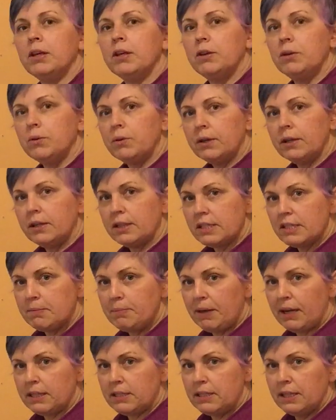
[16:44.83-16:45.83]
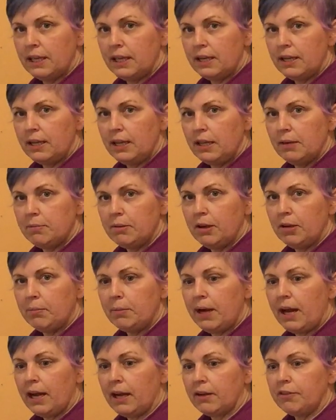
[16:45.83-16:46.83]
you can expect to get an email
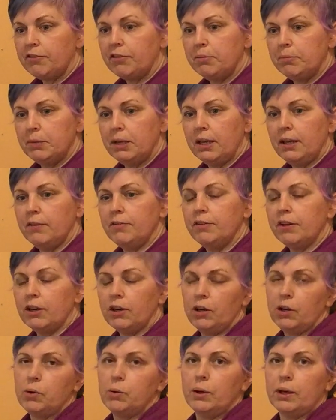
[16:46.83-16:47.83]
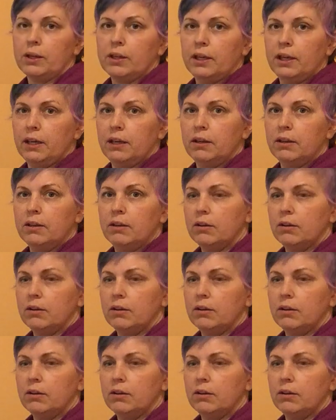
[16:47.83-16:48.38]
back from me very quickly,